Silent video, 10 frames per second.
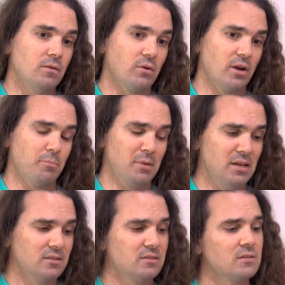you hear
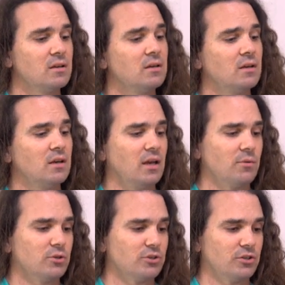beats,
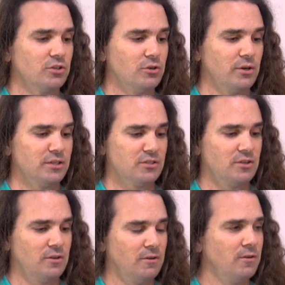and what you can do is
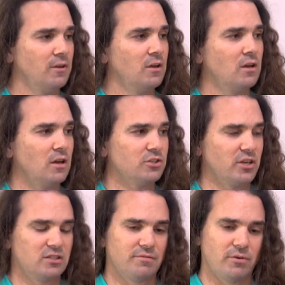
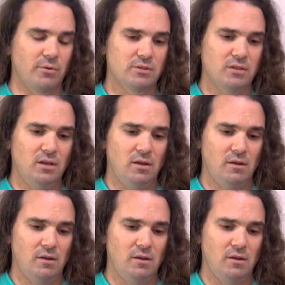adjust the frequency.